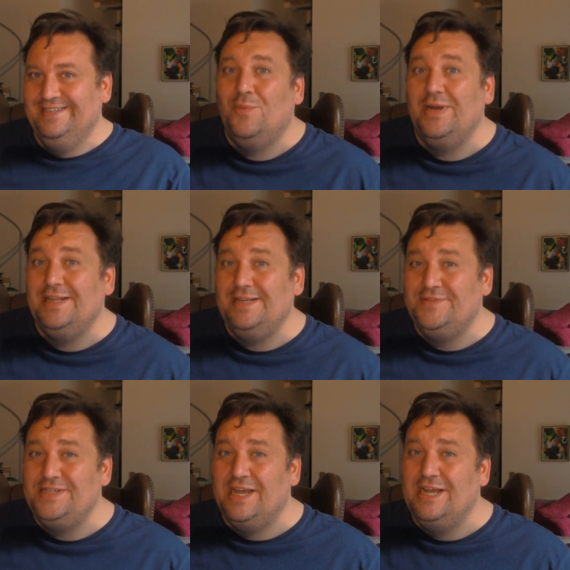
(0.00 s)
When I
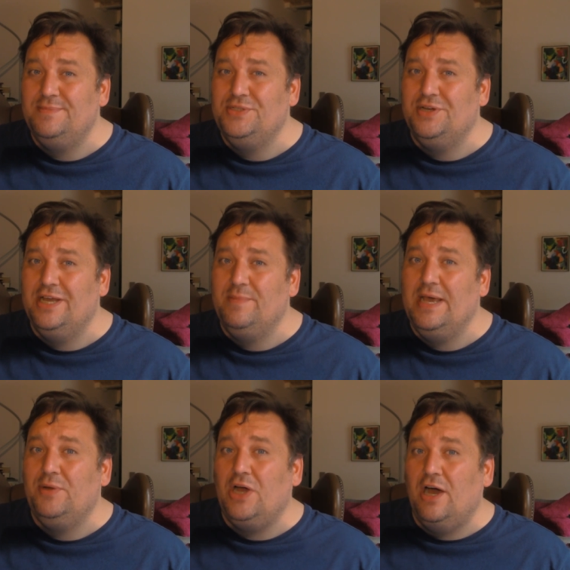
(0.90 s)
lived in Amsterdam,
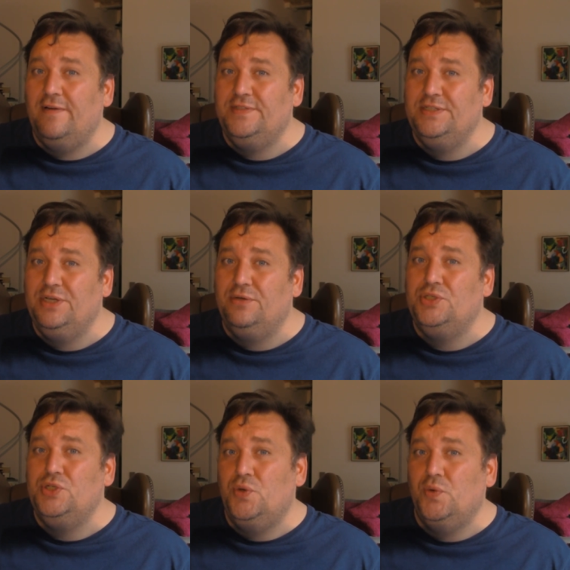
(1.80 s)
I would often go
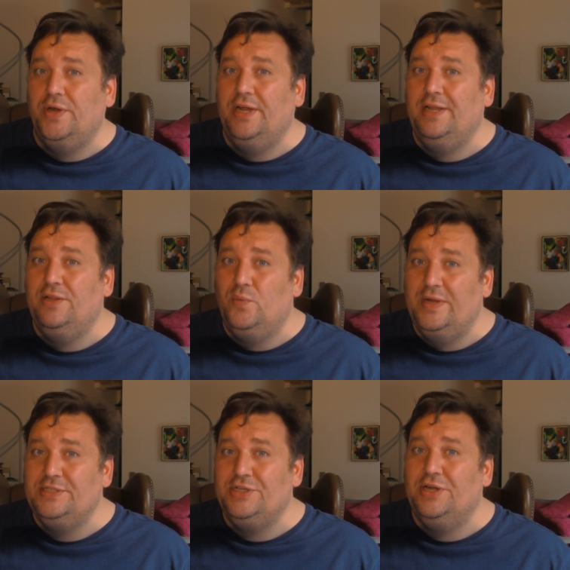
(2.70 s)
touring in the
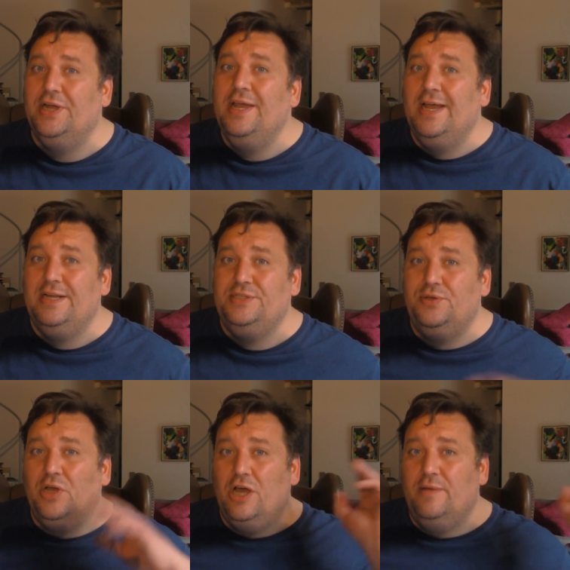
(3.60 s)
winter and
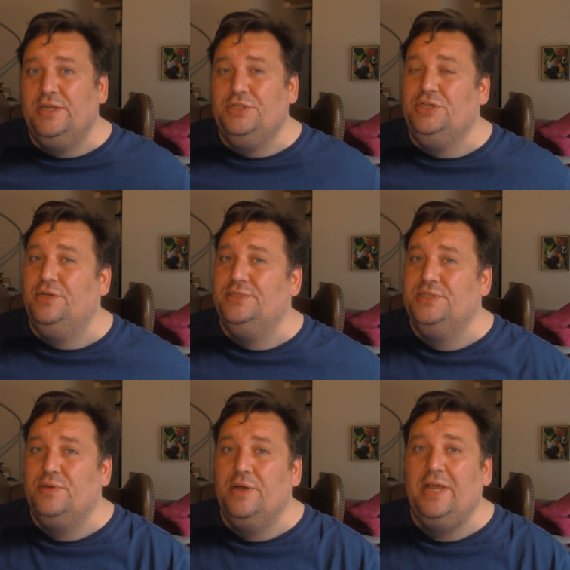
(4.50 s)
do comedy shows
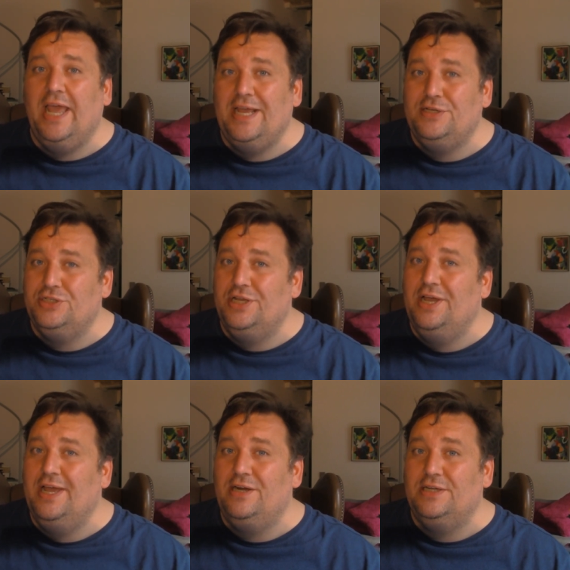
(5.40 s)
throughout
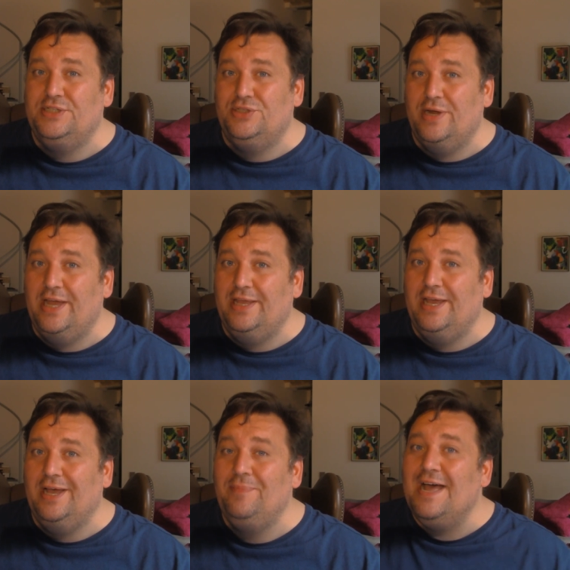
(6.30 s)
Asia and
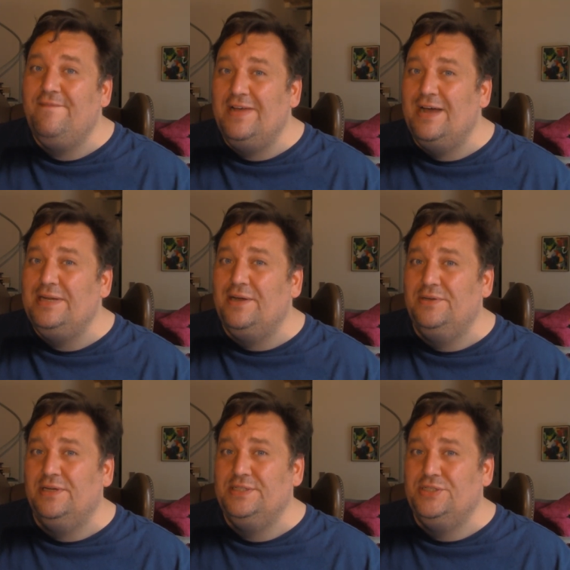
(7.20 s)
Australia. I found out
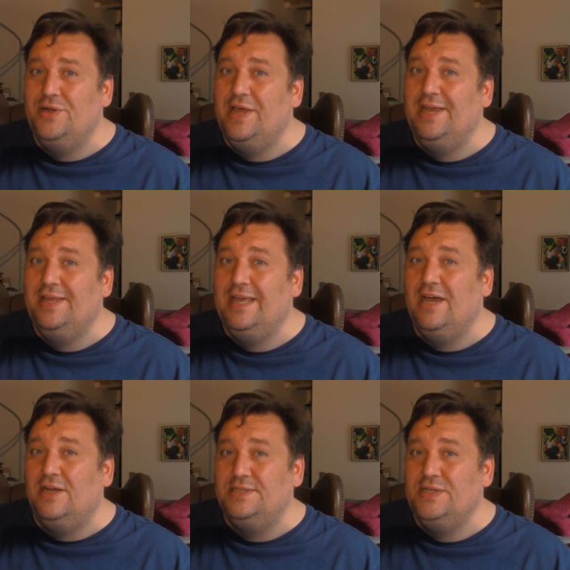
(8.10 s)
in Australia they
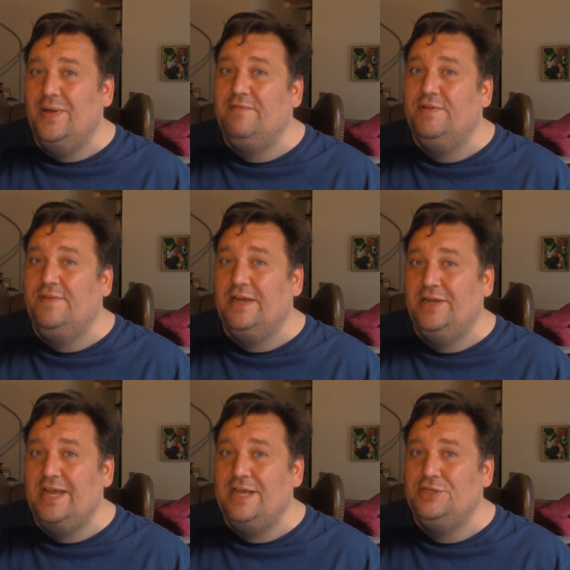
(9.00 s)
also have a
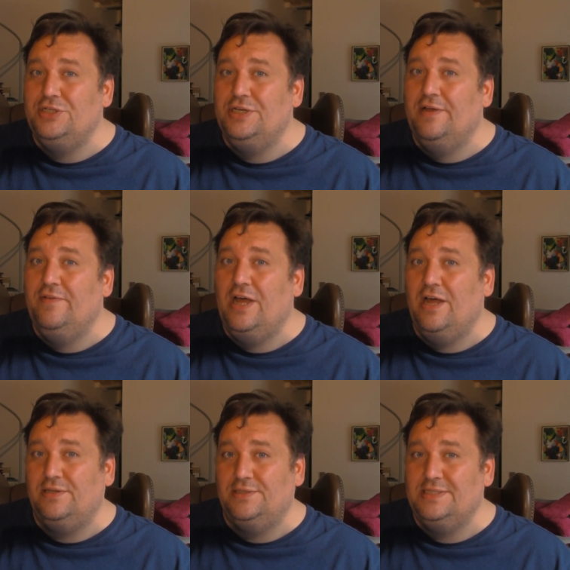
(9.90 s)
variation of
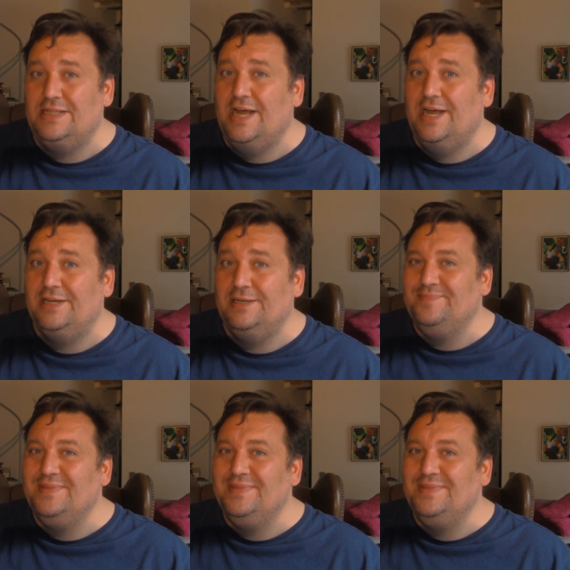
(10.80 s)
hagelslag.